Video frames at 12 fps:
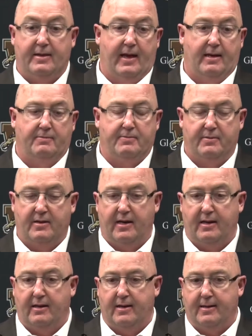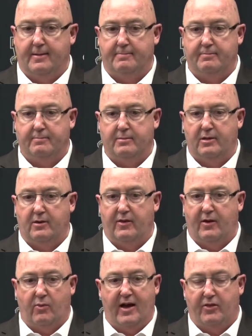They ran
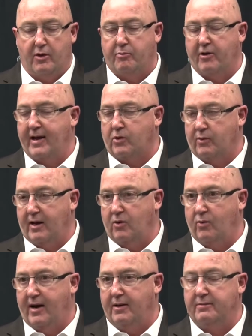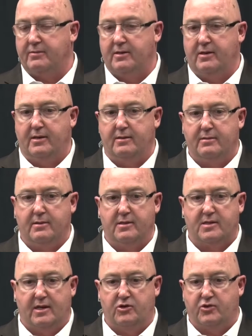their break really well.
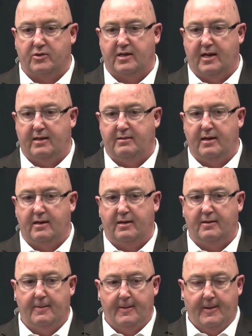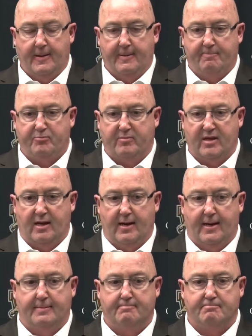Central did. They
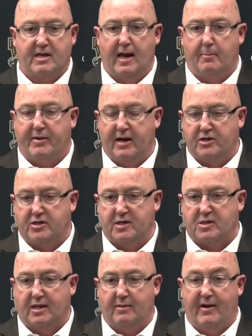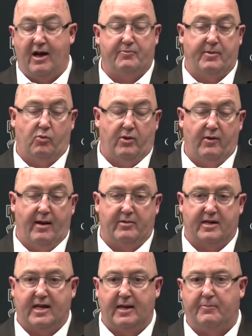kind of punched us in the mouth, but we were
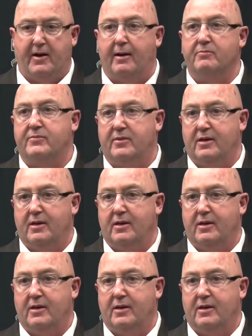able to keep up.